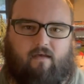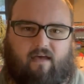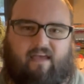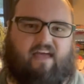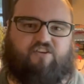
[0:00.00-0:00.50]

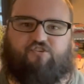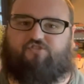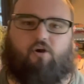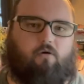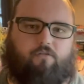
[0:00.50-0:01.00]
Again,
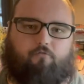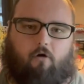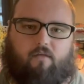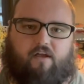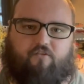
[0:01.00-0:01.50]
just going through
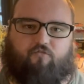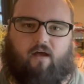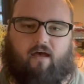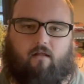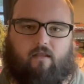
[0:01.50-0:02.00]
all that
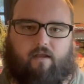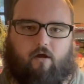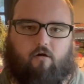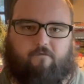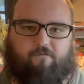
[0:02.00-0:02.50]
trial and
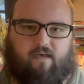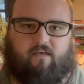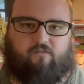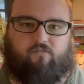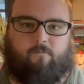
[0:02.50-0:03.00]
error
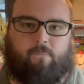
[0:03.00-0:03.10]
phase.